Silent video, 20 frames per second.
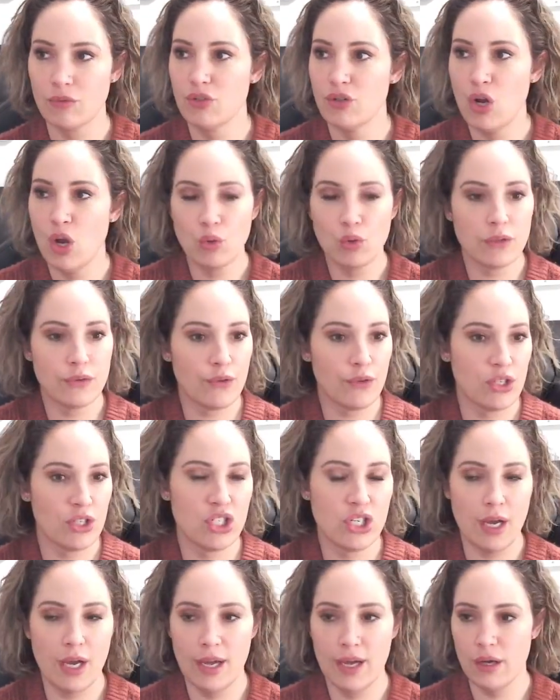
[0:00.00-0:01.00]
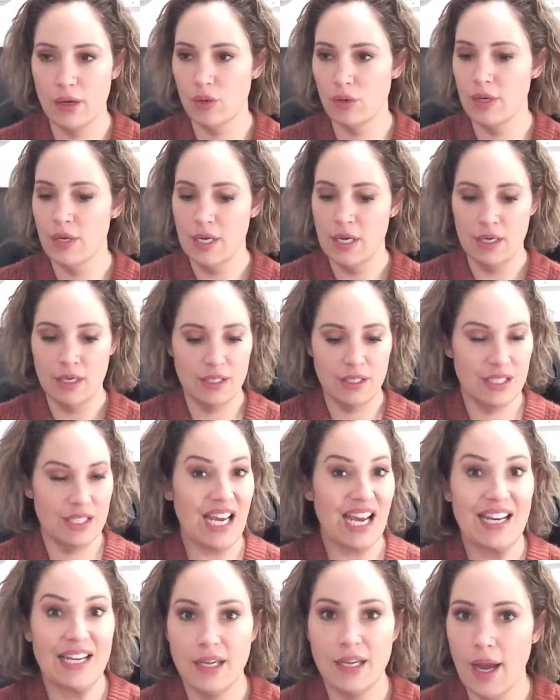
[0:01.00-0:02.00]
Notes for the child,
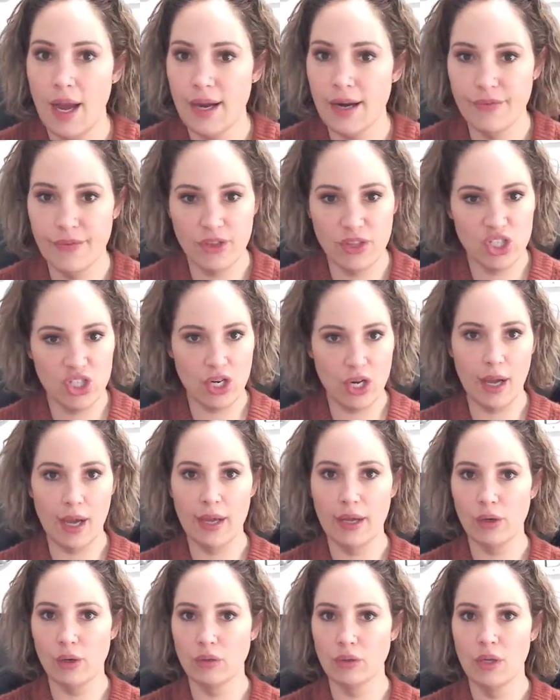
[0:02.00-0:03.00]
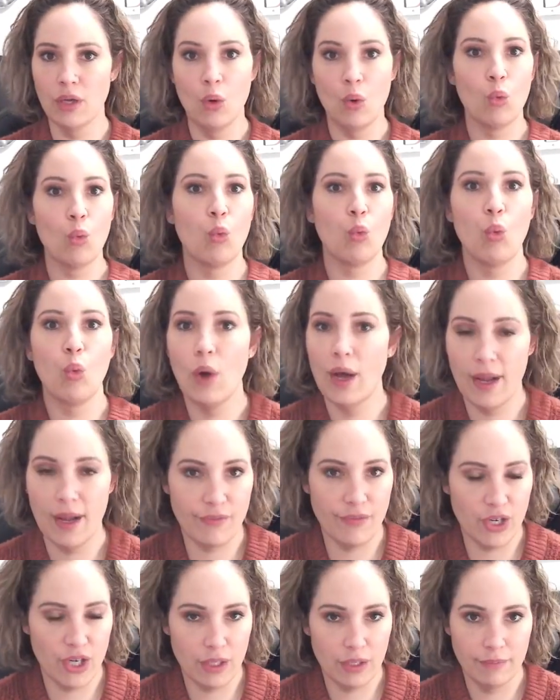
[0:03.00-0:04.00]
study guide for the child,
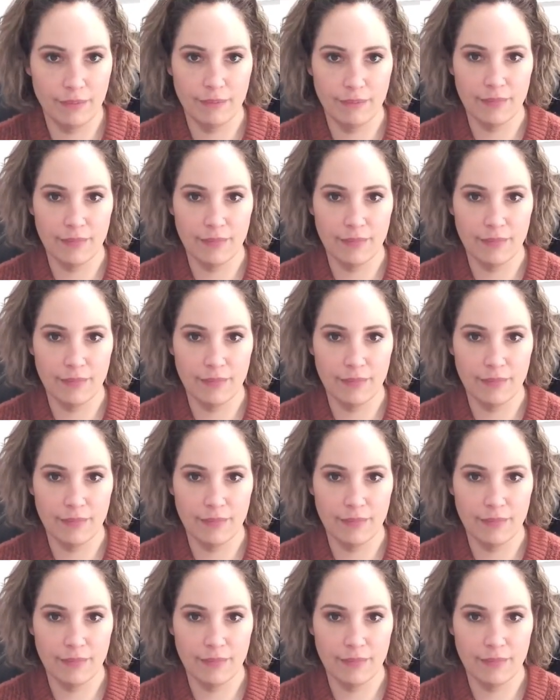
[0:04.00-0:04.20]
whatever.